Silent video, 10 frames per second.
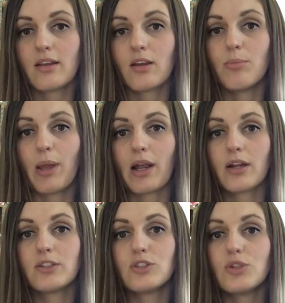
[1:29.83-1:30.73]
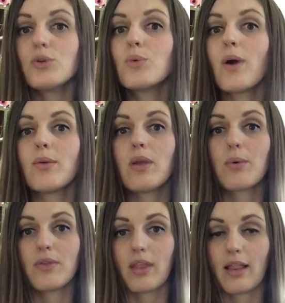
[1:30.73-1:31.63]
compared to when we were
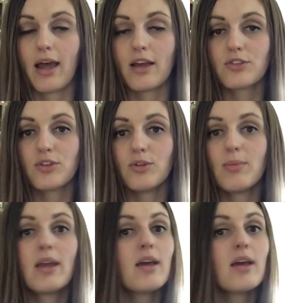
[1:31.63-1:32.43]
in the classroom.